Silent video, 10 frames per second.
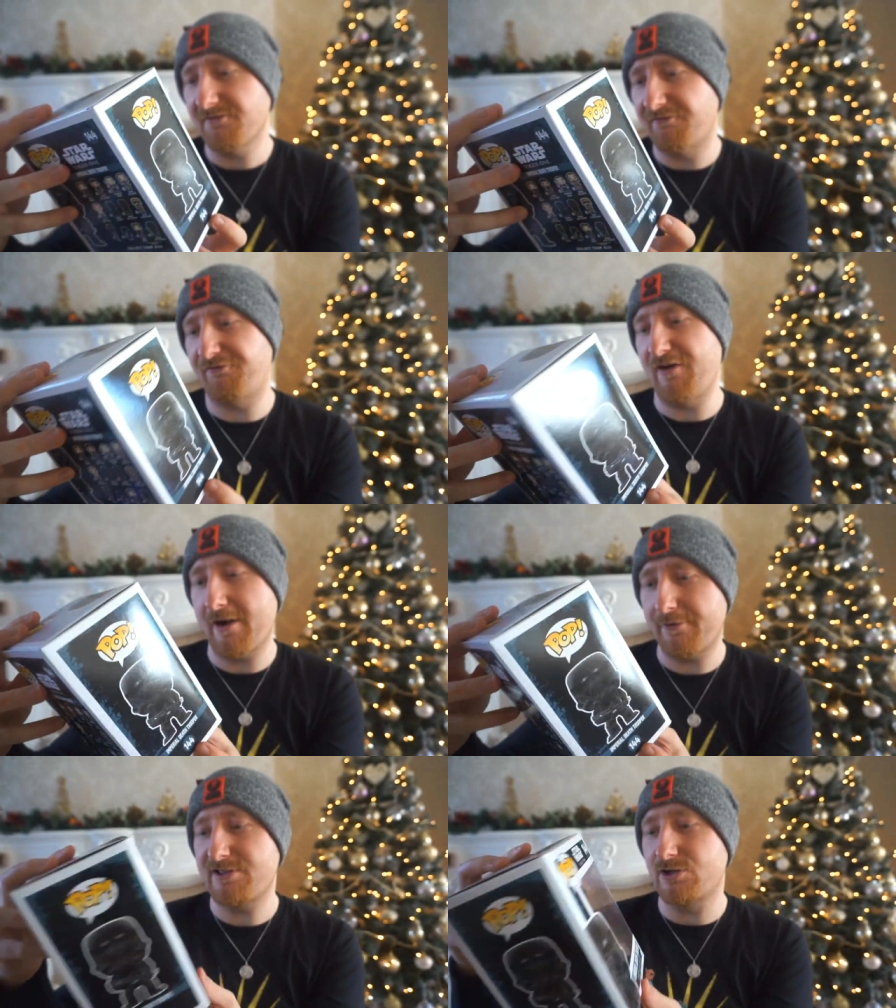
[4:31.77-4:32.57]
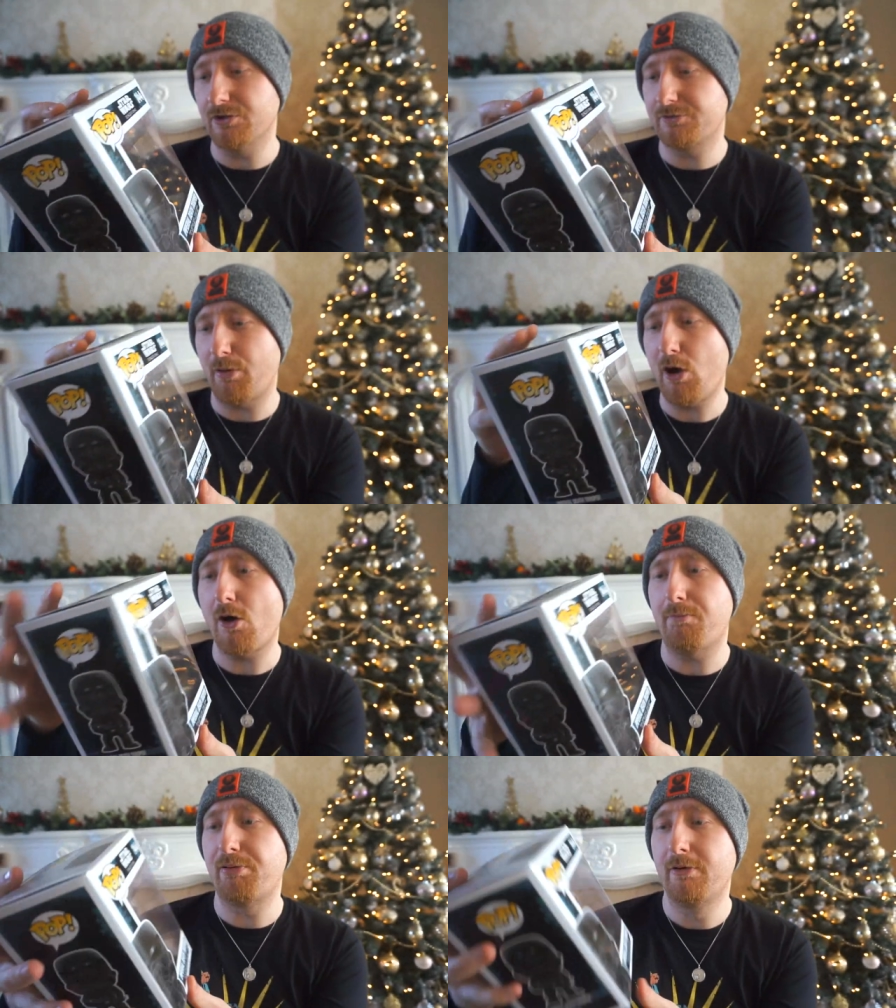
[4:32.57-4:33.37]
it's a very good
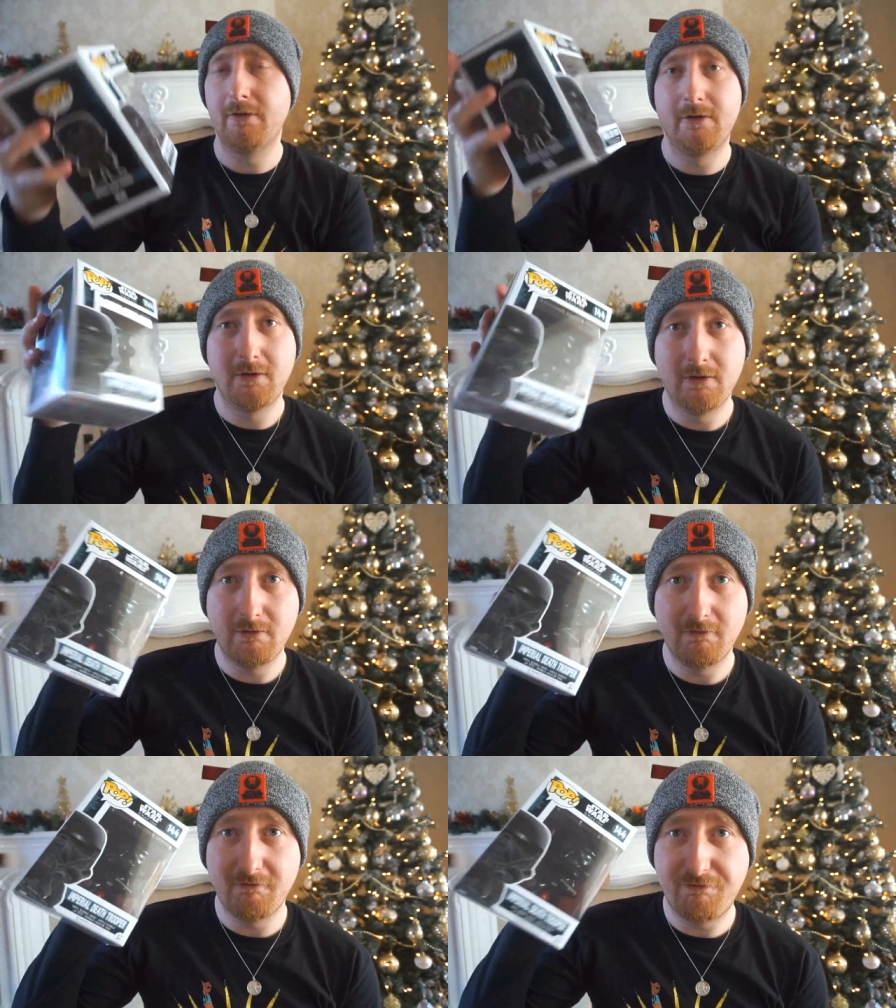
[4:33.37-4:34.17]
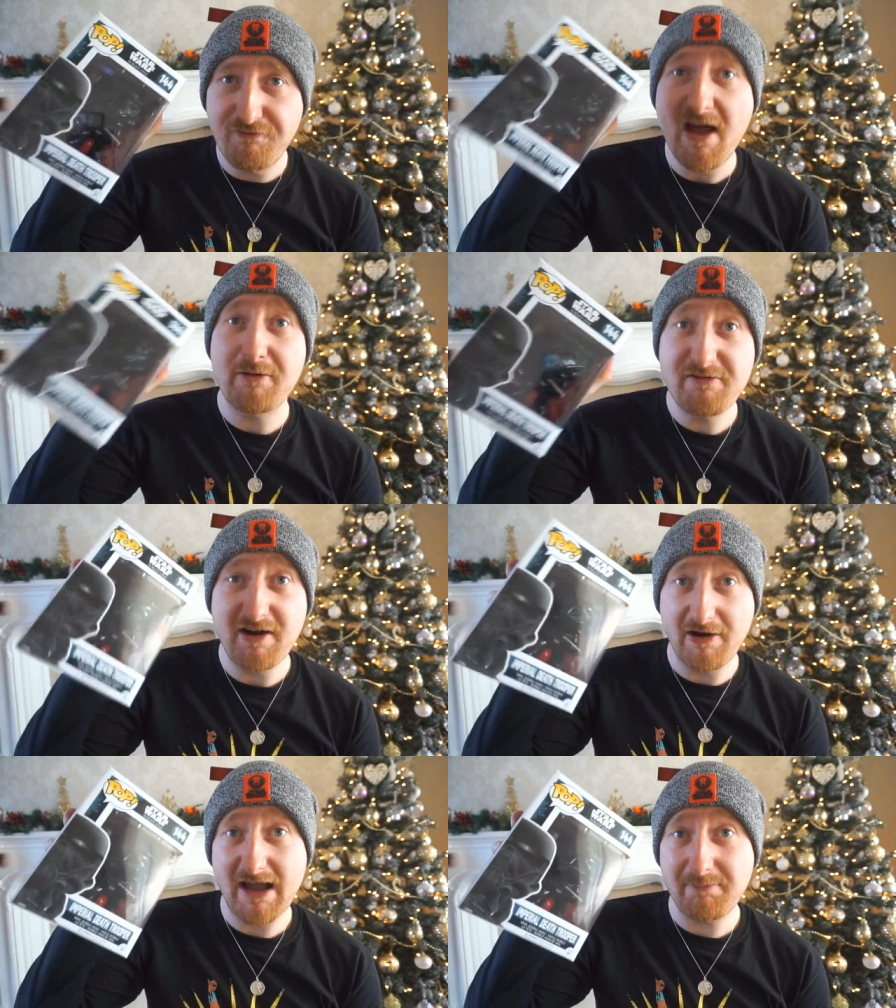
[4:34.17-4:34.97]
pop. Very,
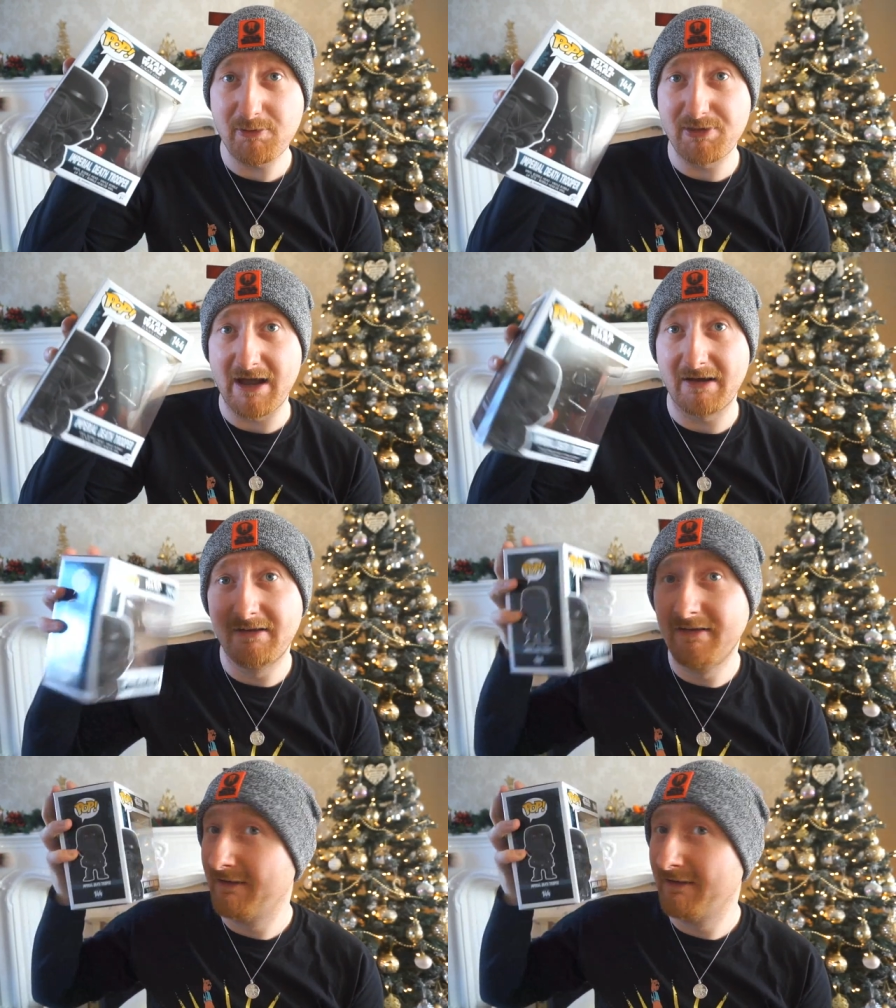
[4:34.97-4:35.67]
very happy with that.